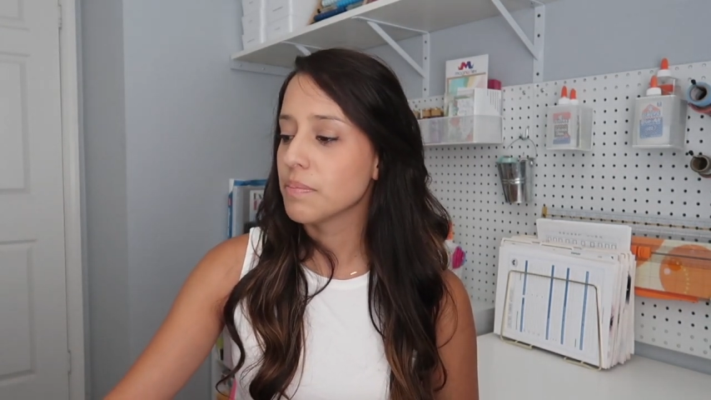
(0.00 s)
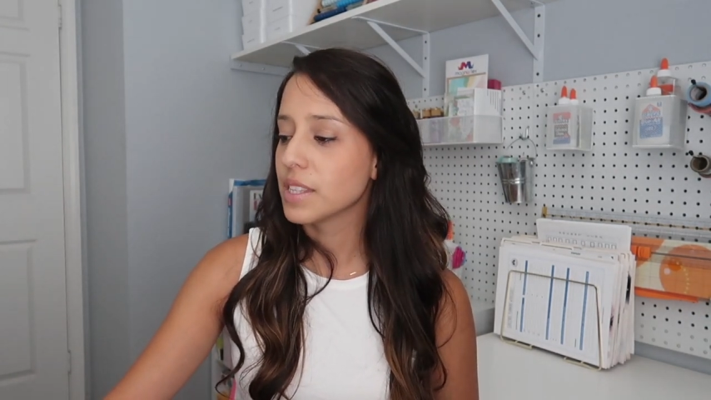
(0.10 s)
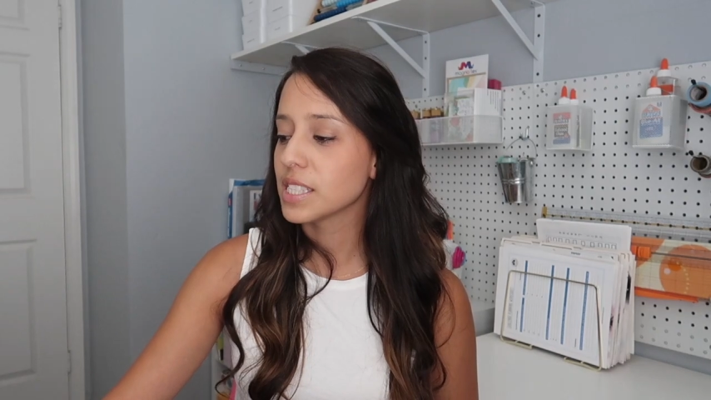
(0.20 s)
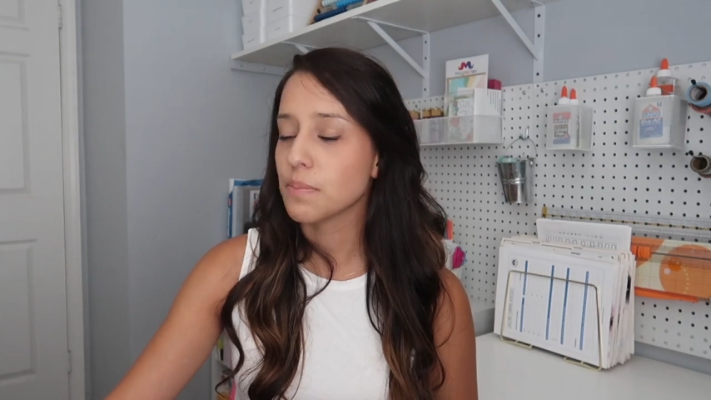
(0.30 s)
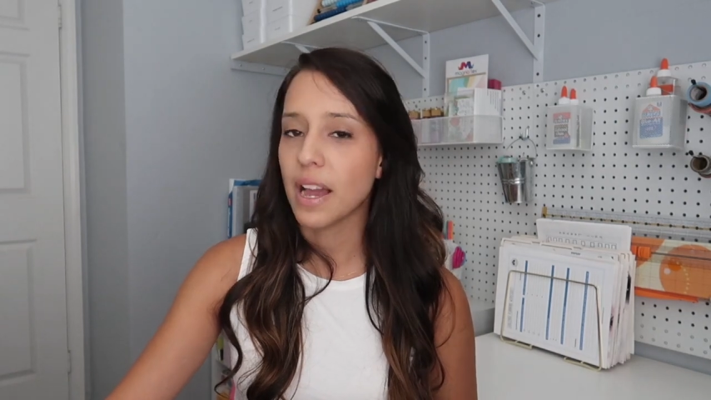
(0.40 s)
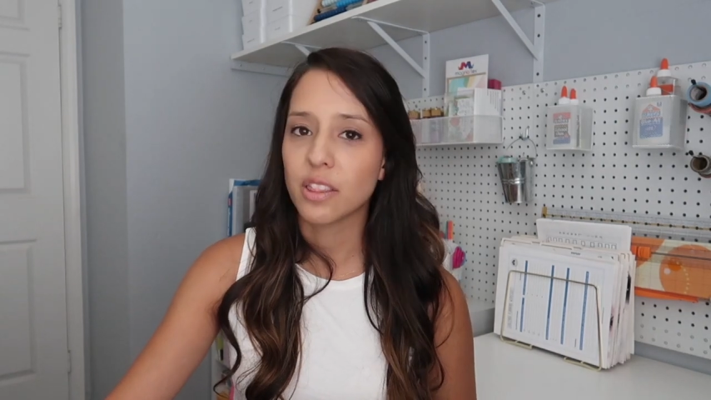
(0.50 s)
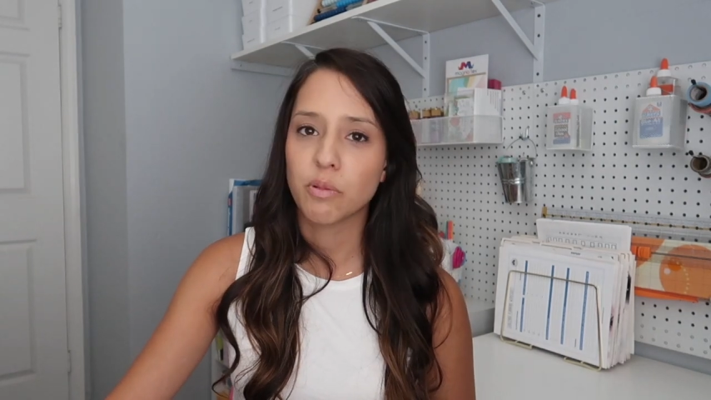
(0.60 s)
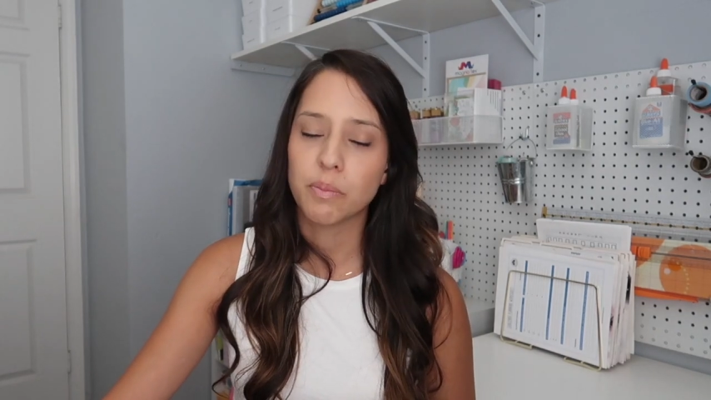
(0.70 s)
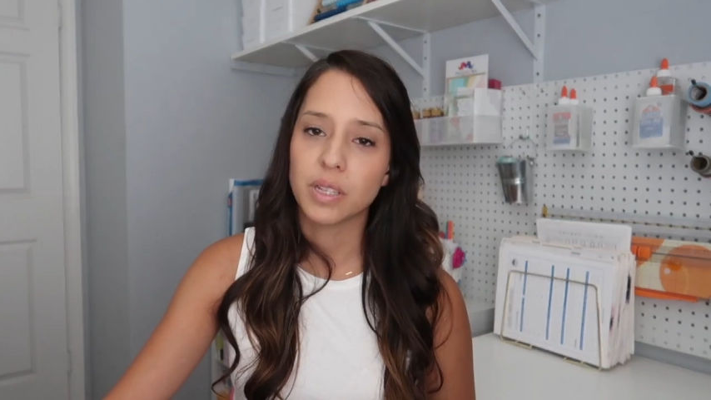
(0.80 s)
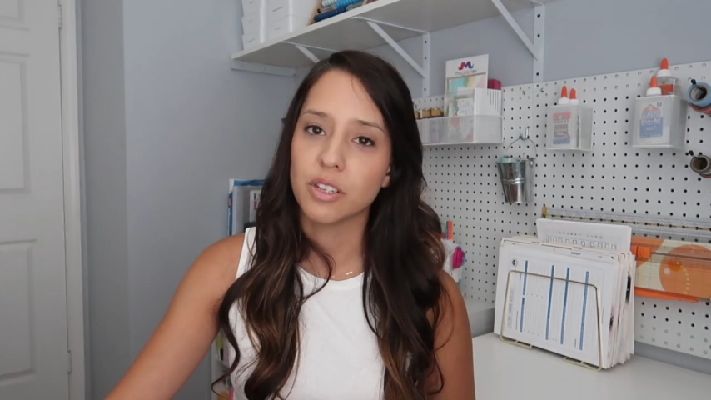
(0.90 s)
This math
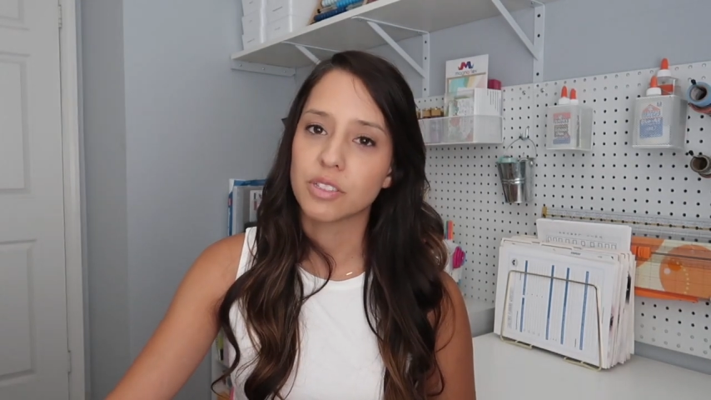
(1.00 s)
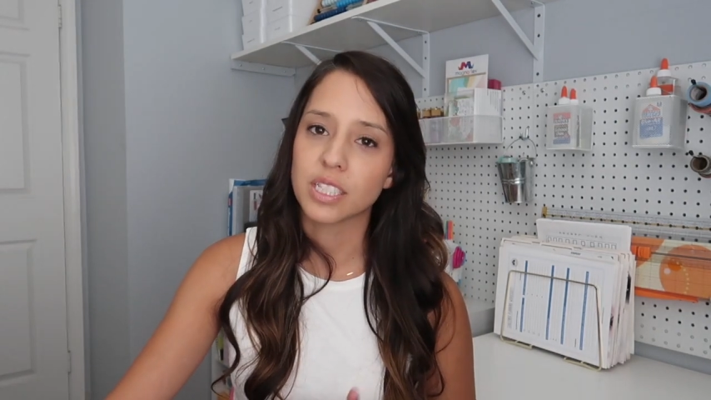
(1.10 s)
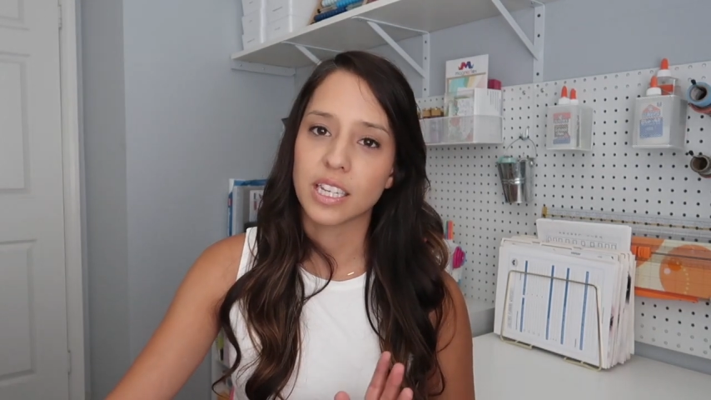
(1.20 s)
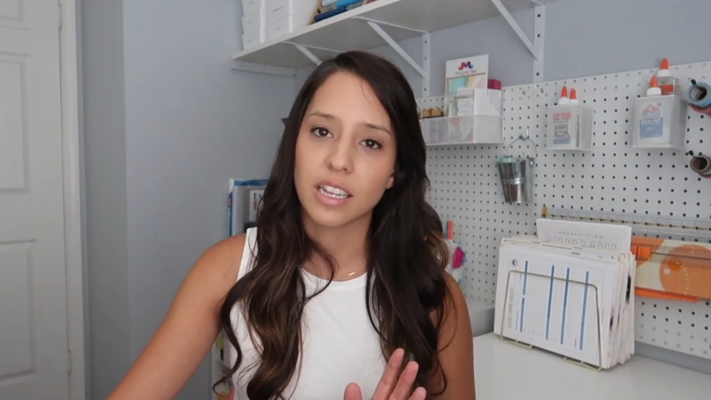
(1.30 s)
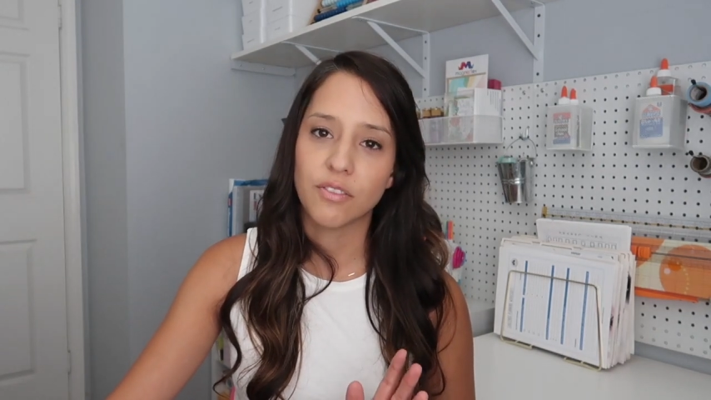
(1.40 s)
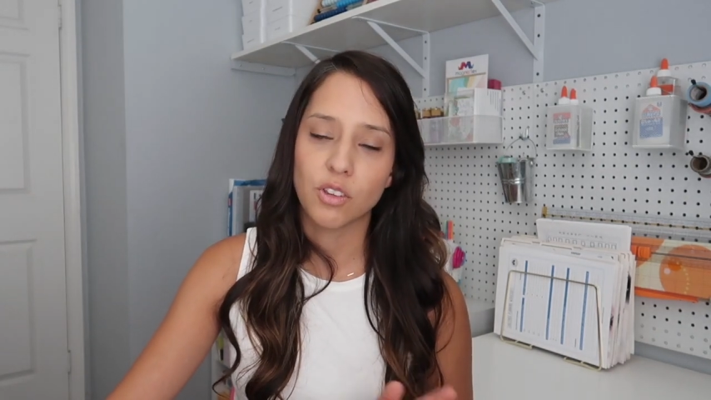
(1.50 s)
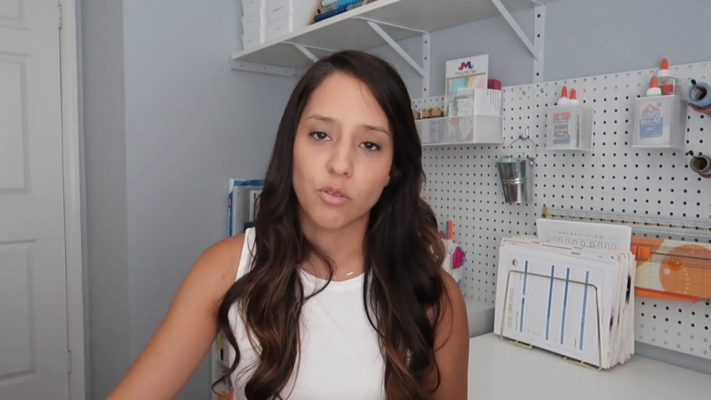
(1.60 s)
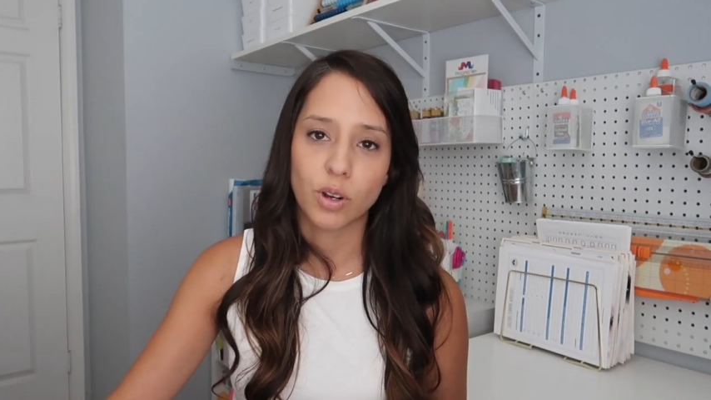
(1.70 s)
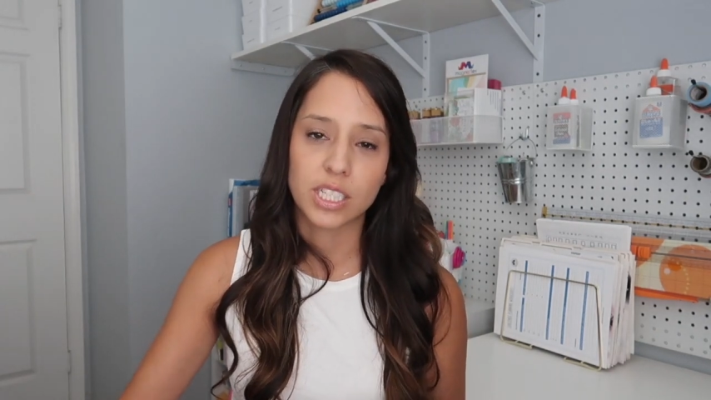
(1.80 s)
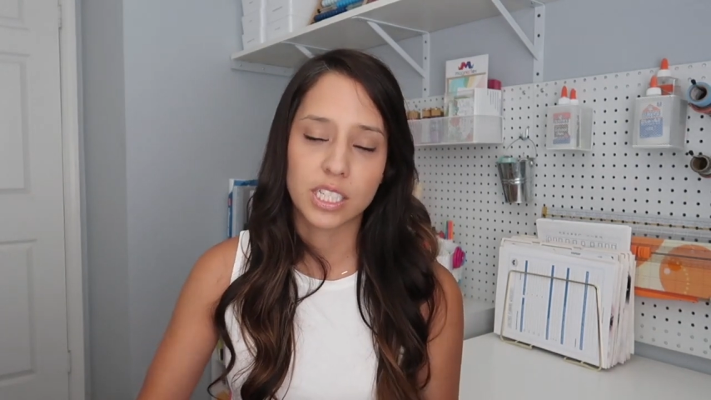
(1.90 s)
we've been using, if
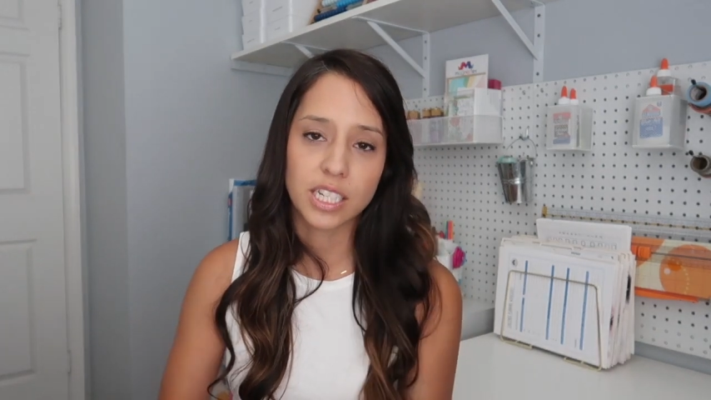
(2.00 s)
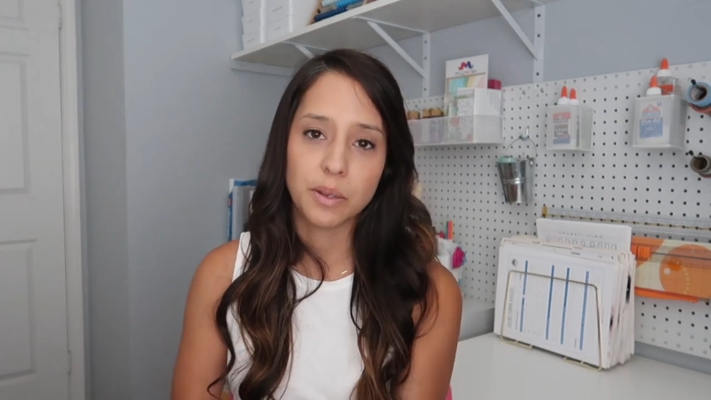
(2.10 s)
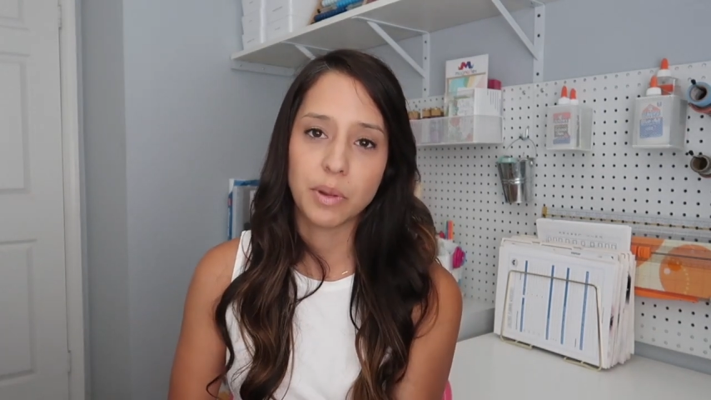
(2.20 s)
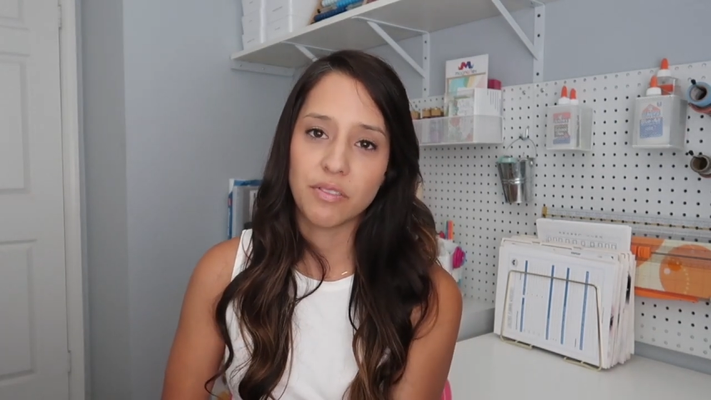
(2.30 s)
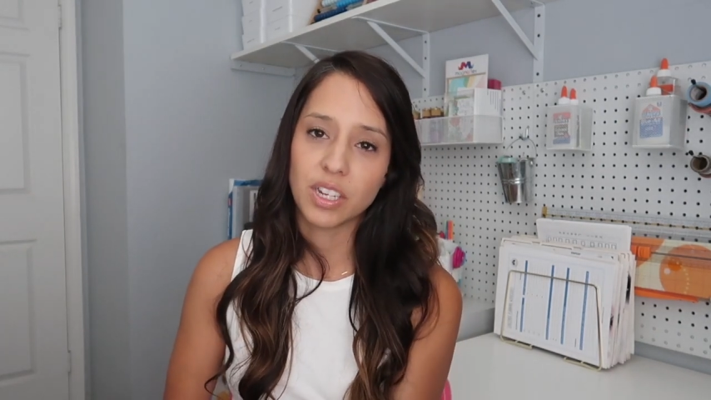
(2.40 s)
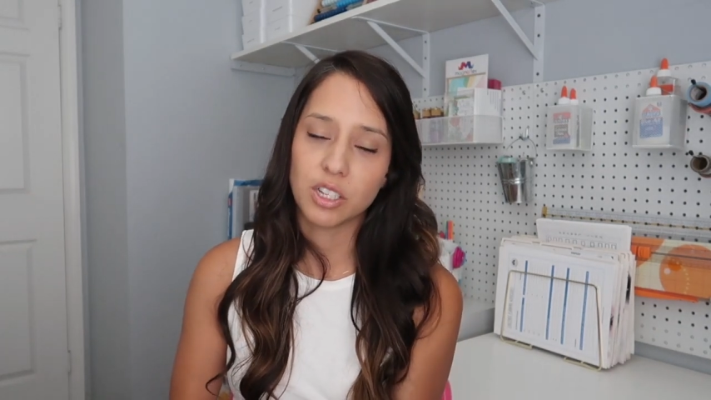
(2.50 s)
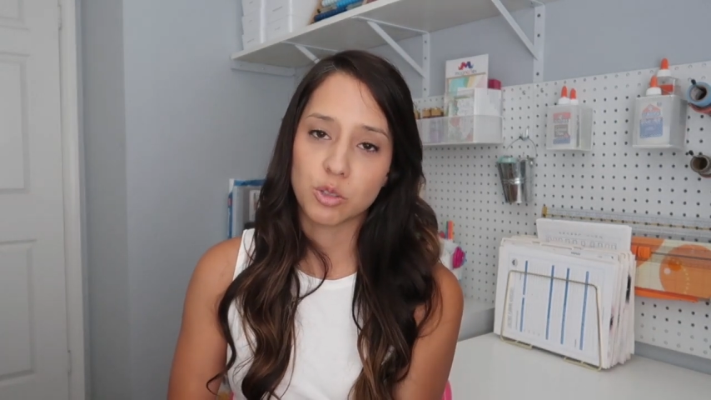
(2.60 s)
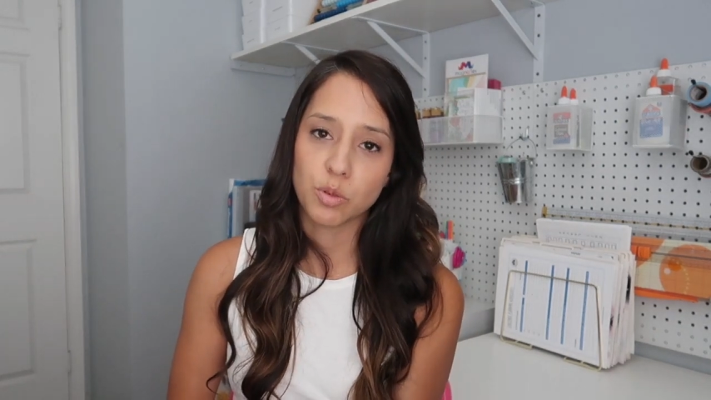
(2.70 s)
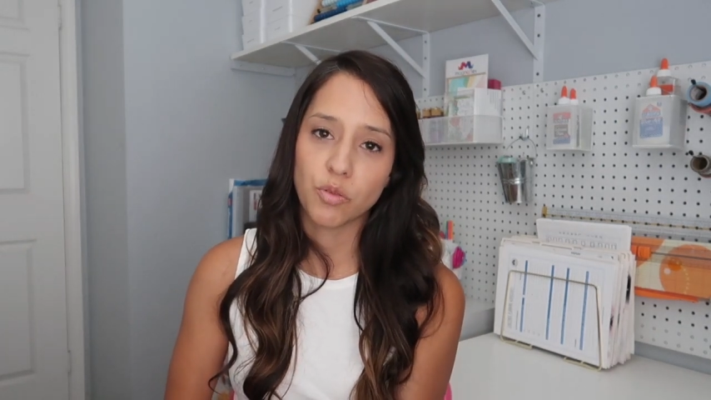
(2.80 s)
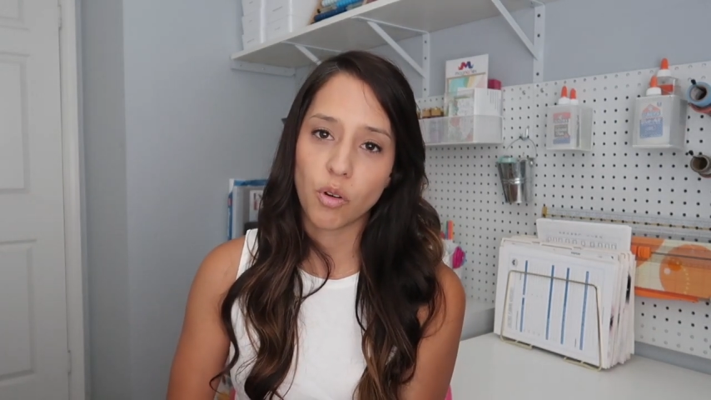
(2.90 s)
you've watched any of my
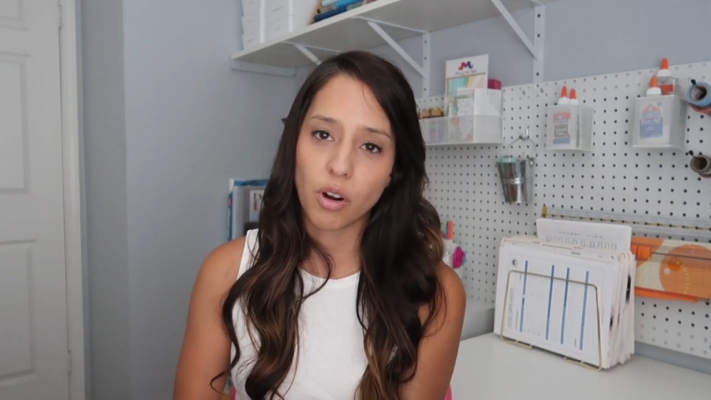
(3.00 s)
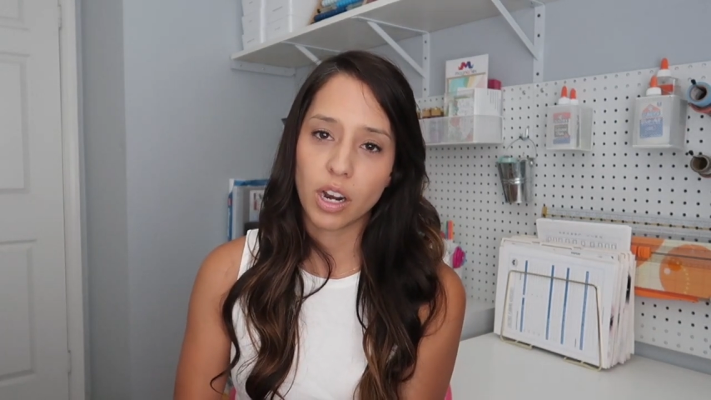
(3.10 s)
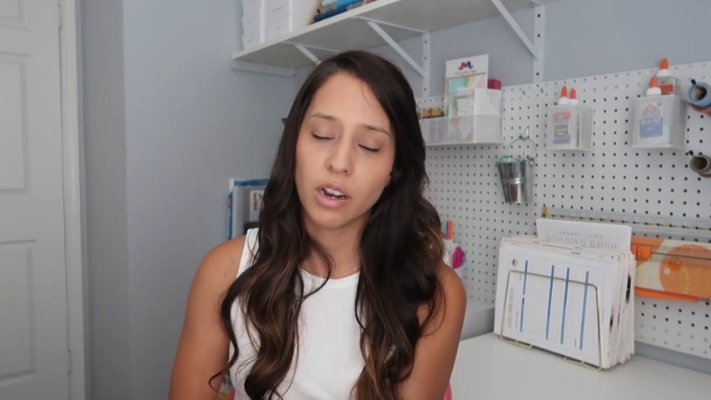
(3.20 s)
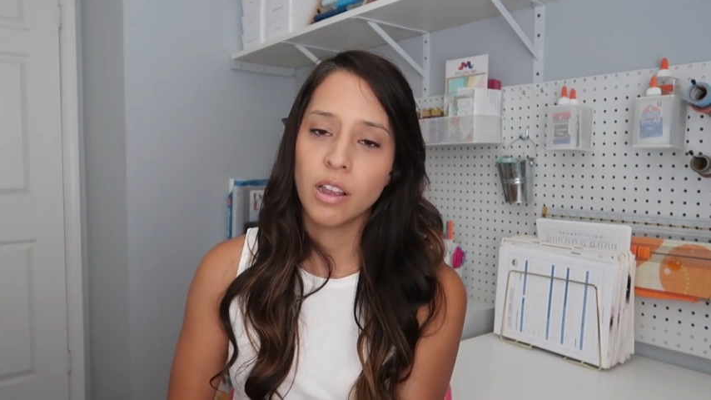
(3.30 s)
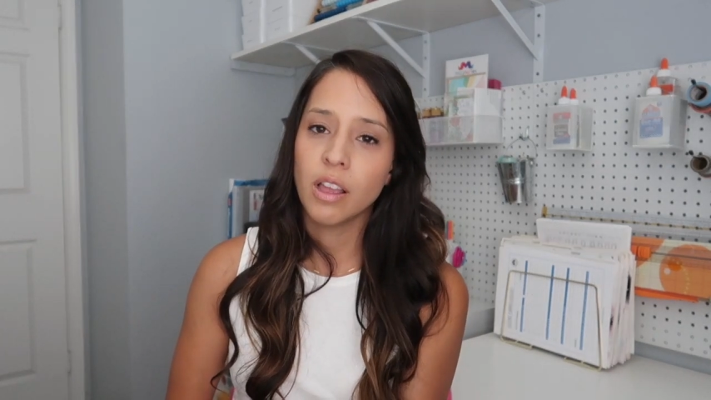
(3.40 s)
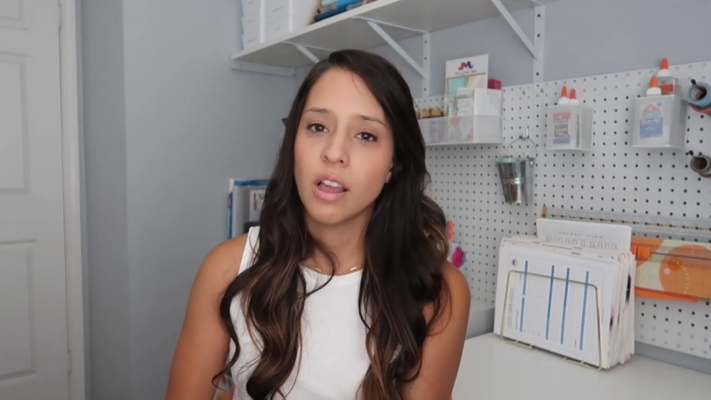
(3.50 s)
videos before,